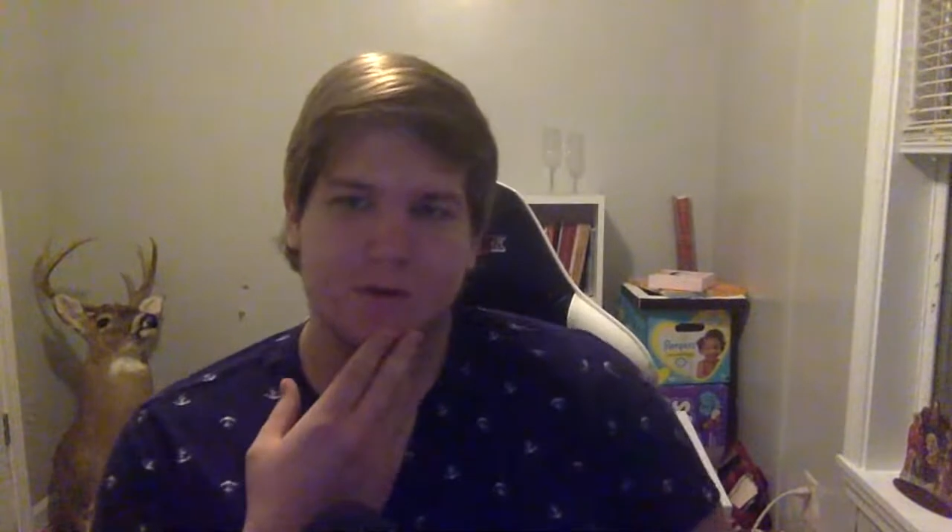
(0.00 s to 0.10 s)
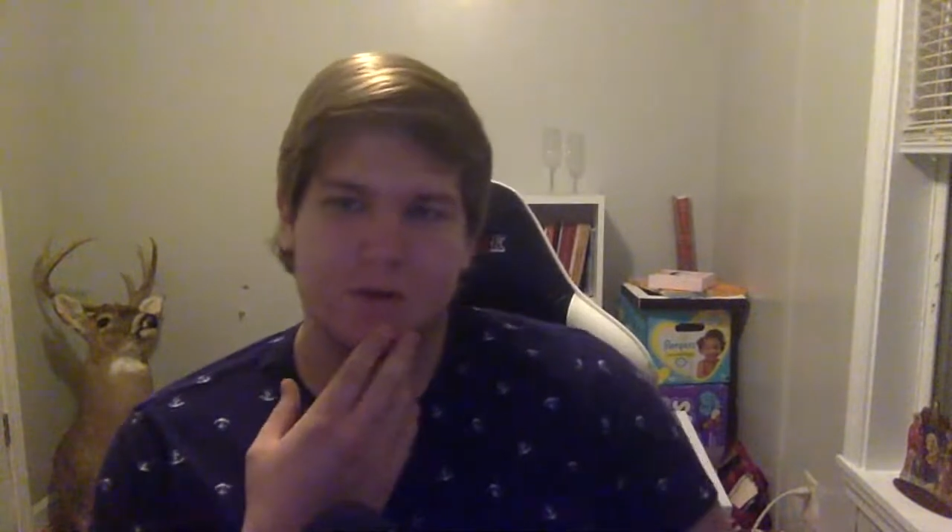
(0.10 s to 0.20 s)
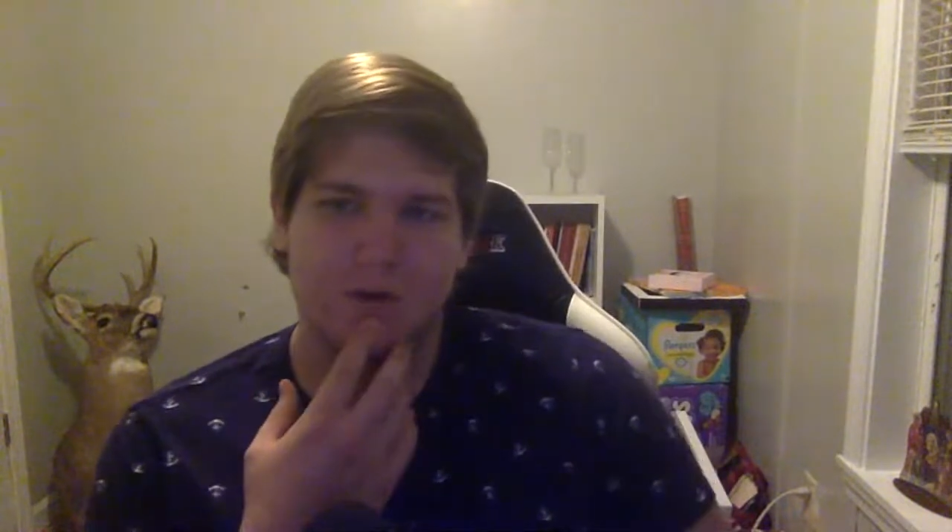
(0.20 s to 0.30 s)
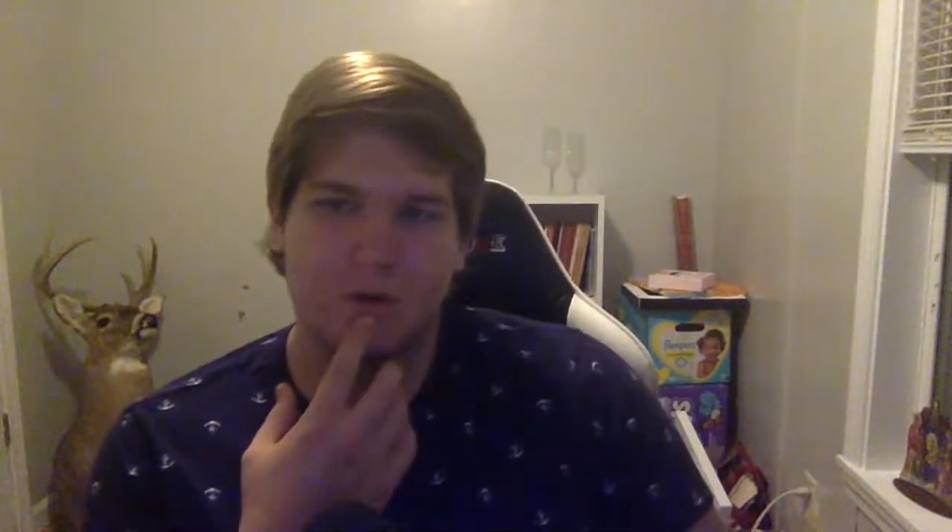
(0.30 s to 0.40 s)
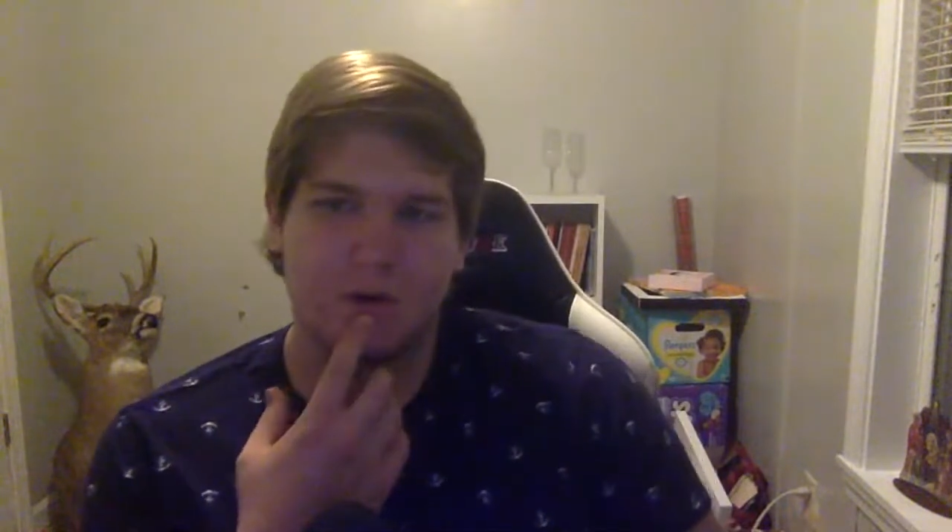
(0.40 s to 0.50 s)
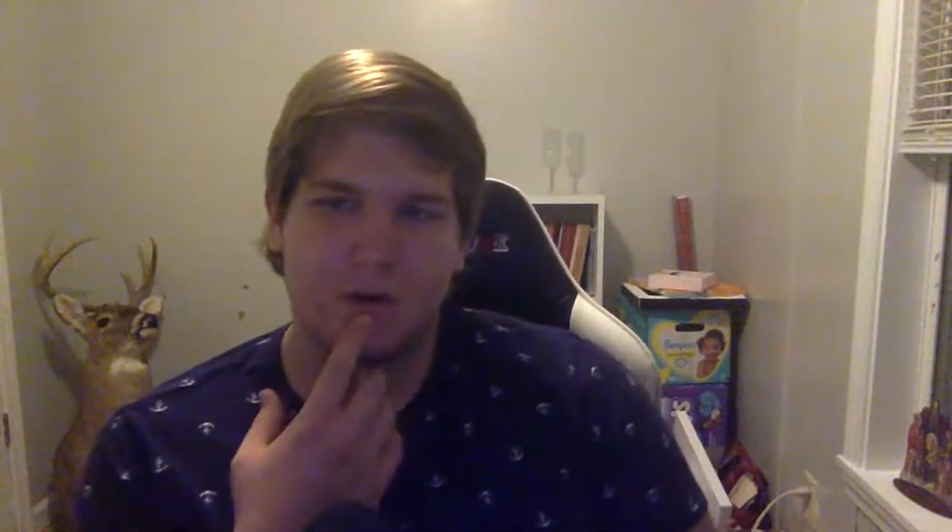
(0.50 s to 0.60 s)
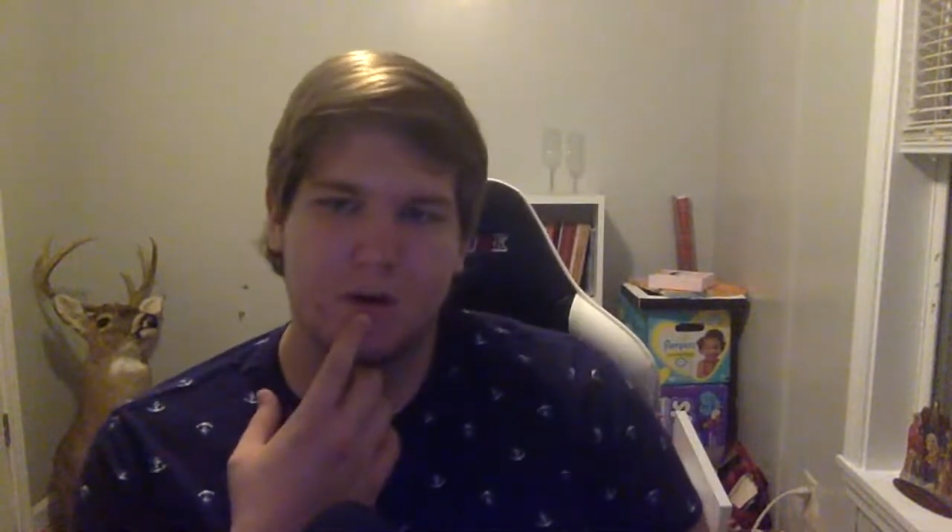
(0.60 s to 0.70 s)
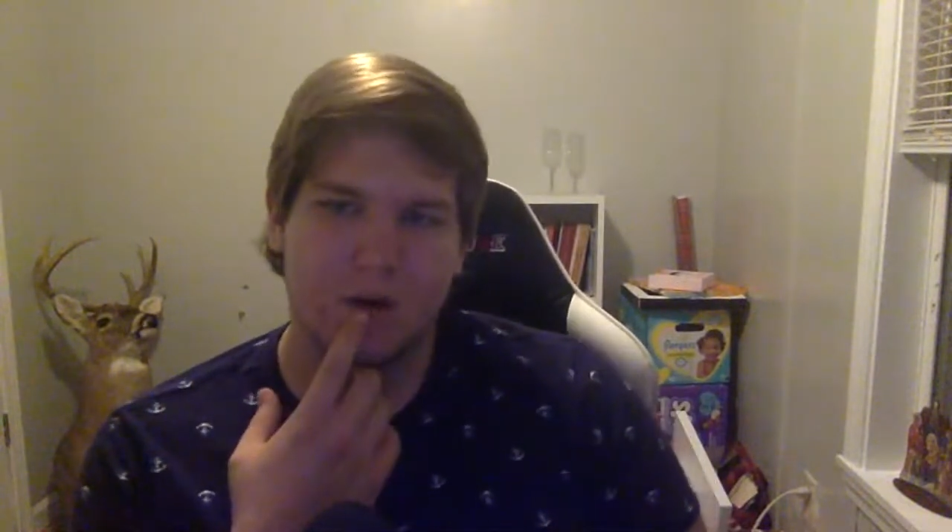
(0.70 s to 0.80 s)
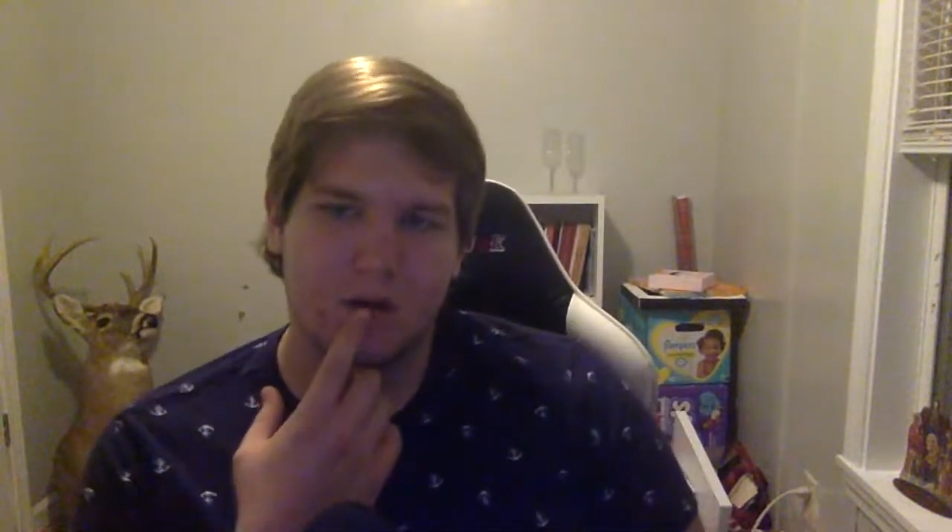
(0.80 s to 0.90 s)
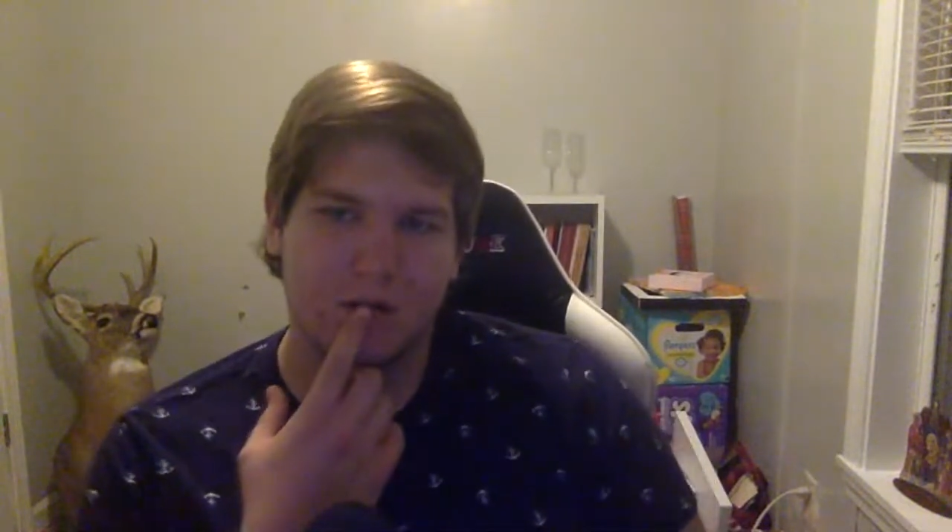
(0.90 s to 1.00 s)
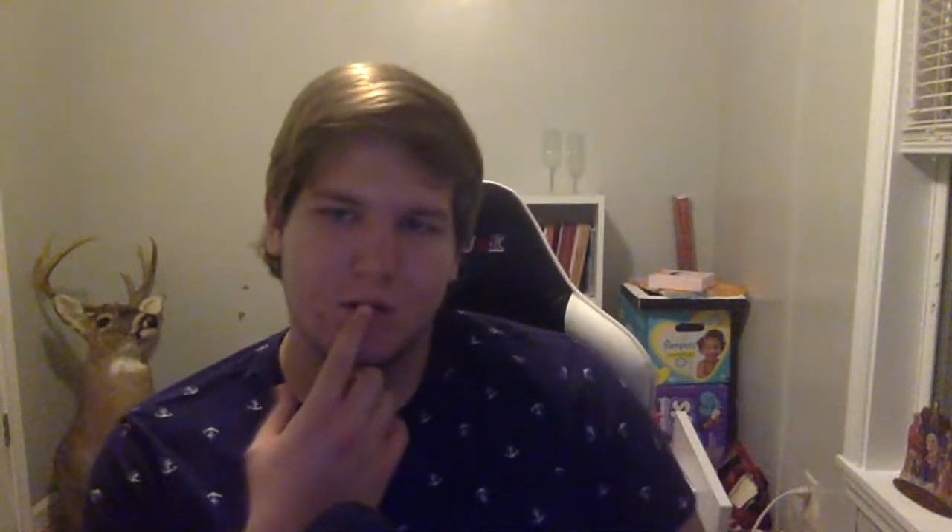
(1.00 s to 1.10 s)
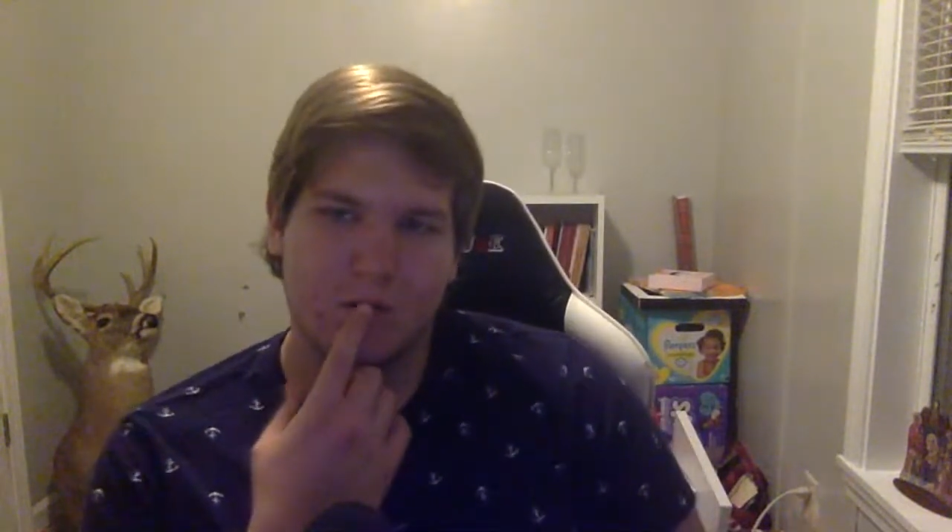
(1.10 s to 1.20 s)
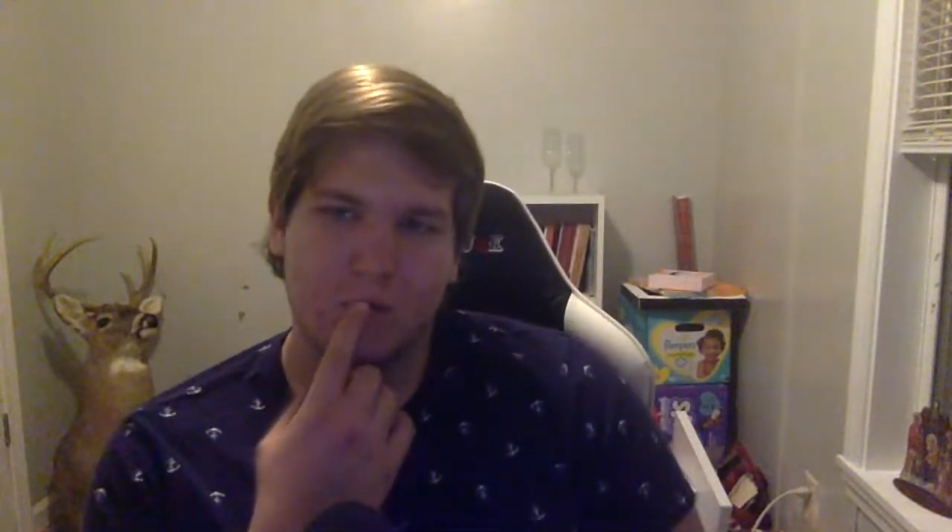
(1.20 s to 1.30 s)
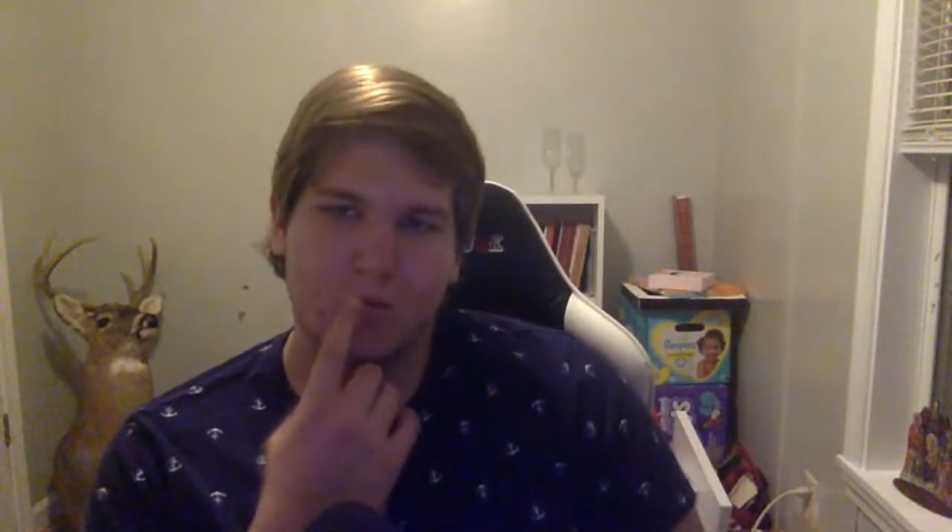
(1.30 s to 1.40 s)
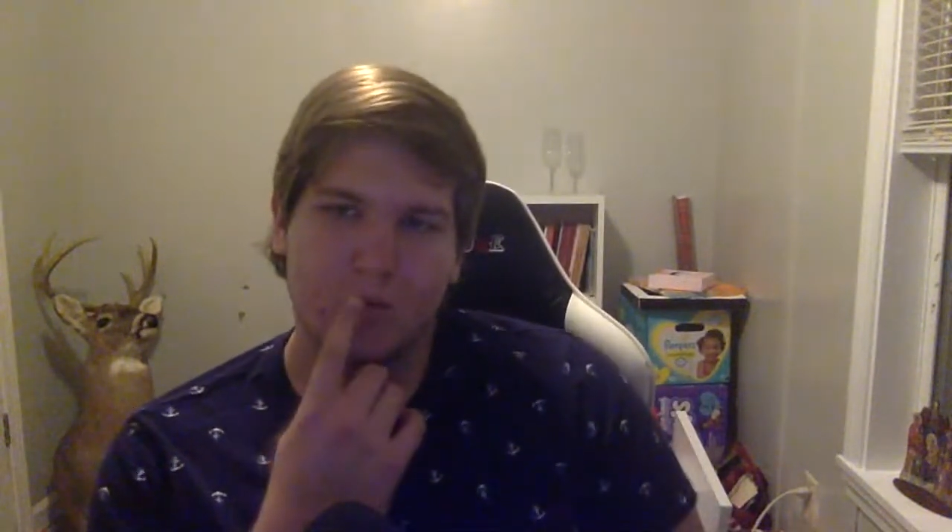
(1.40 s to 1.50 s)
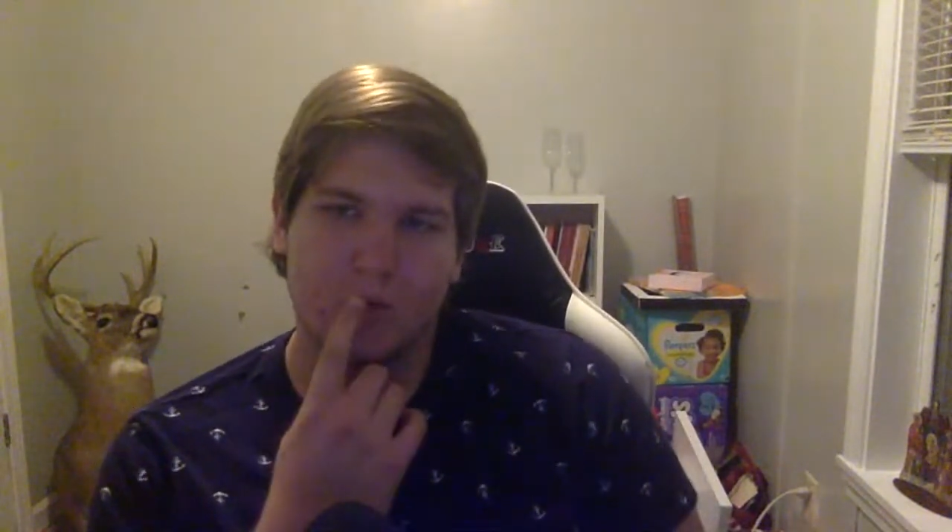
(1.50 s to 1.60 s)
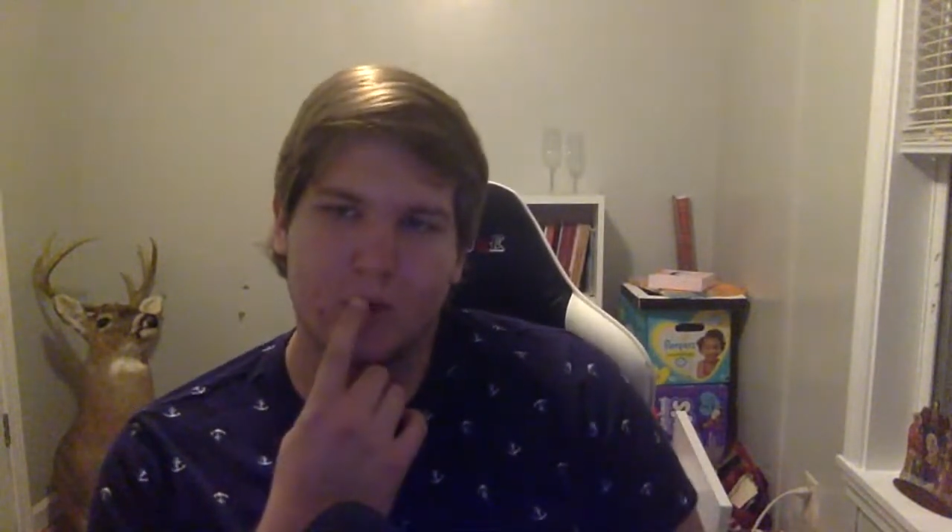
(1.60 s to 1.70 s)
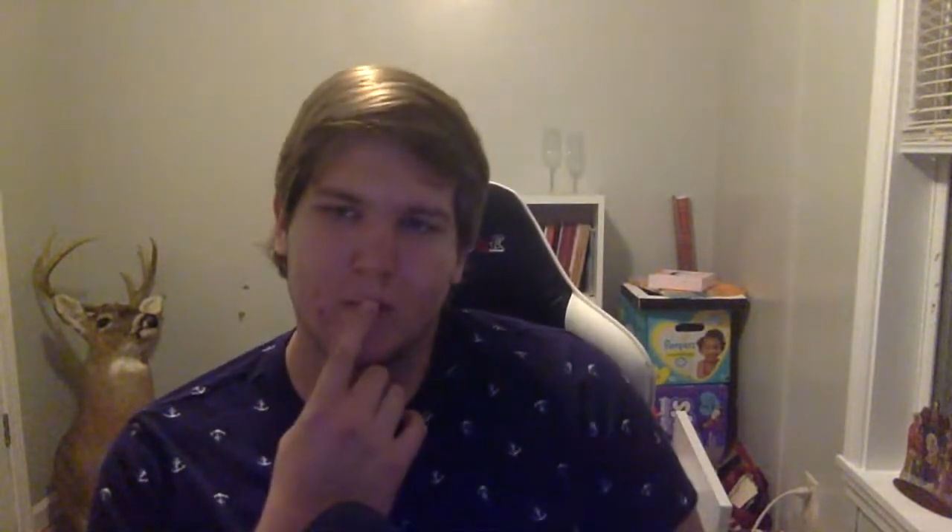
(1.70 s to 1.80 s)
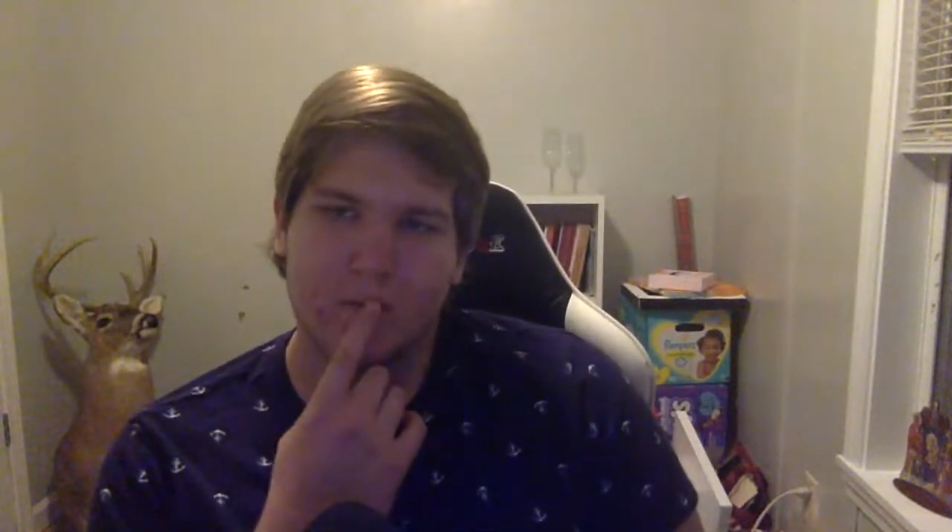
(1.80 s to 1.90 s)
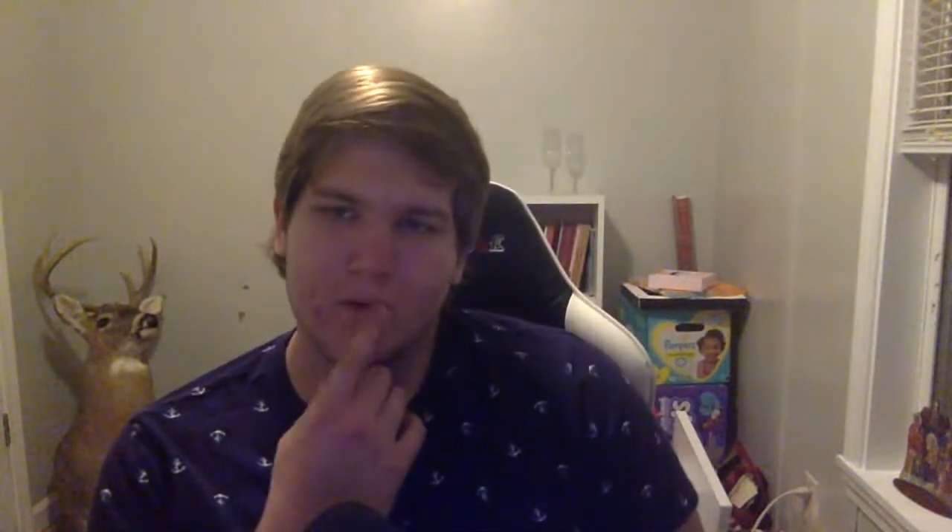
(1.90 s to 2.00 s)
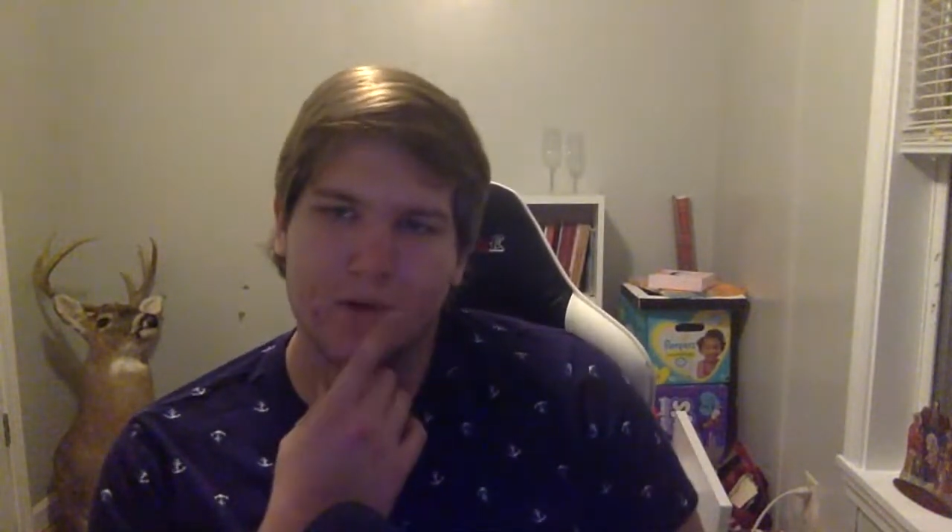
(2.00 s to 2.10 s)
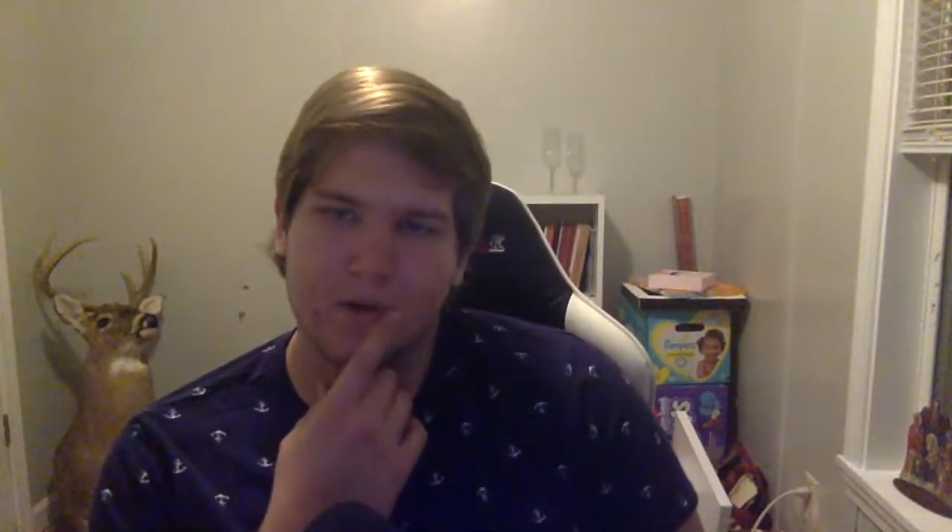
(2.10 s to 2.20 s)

Georg, no, Bruno,